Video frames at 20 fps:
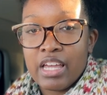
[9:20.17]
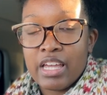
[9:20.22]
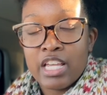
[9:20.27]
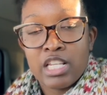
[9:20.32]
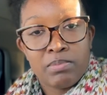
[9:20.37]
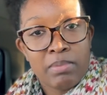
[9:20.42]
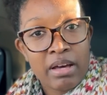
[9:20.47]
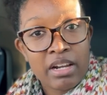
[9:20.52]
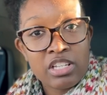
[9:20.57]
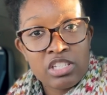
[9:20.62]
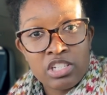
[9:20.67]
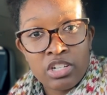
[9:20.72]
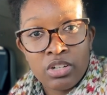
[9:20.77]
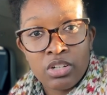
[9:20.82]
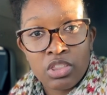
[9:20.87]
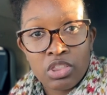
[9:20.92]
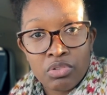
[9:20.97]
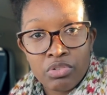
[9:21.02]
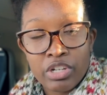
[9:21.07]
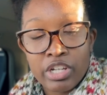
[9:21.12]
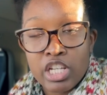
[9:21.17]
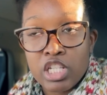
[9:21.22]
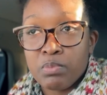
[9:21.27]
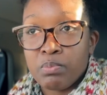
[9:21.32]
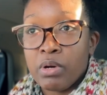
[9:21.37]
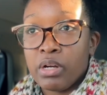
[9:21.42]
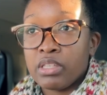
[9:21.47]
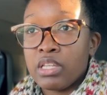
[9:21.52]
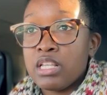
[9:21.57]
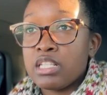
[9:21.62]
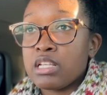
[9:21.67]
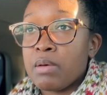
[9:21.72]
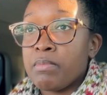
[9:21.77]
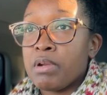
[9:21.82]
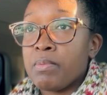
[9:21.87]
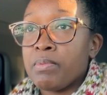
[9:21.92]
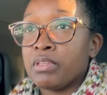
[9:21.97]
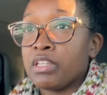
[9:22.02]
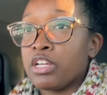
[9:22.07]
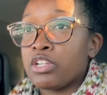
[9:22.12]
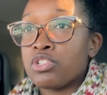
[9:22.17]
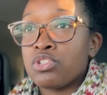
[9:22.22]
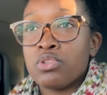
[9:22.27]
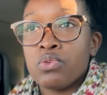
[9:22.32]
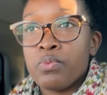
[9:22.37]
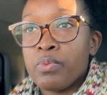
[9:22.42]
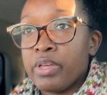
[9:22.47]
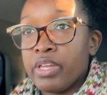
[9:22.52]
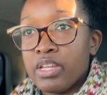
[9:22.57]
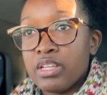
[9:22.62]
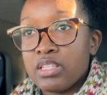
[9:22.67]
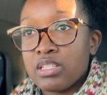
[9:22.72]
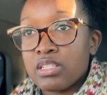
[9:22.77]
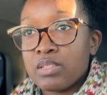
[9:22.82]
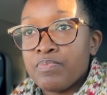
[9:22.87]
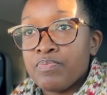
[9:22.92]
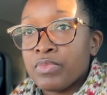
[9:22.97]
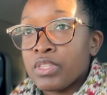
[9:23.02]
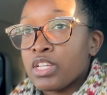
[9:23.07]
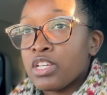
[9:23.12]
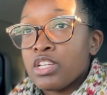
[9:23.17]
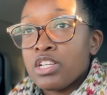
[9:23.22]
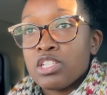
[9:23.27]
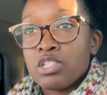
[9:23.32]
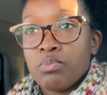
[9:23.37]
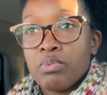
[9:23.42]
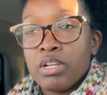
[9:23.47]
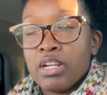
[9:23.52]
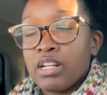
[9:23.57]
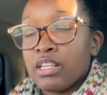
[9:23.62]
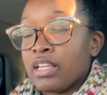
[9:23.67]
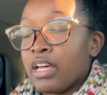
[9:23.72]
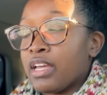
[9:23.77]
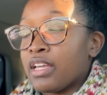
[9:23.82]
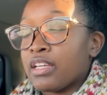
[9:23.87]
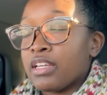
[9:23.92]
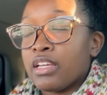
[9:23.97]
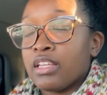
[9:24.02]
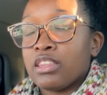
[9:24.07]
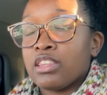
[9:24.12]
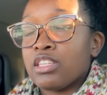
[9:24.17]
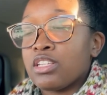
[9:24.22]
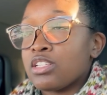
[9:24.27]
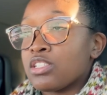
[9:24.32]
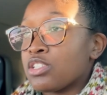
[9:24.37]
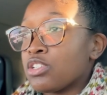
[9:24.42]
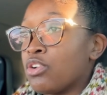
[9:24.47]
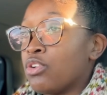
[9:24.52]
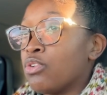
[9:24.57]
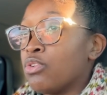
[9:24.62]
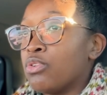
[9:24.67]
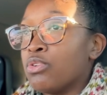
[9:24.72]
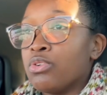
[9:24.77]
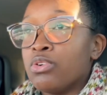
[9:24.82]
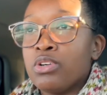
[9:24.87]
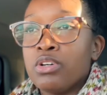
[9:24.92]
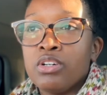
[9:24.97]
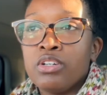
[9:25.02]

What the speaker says: He's about to turn 3. His birthday's coming up in like 2 weeks. So we need to like get this whole,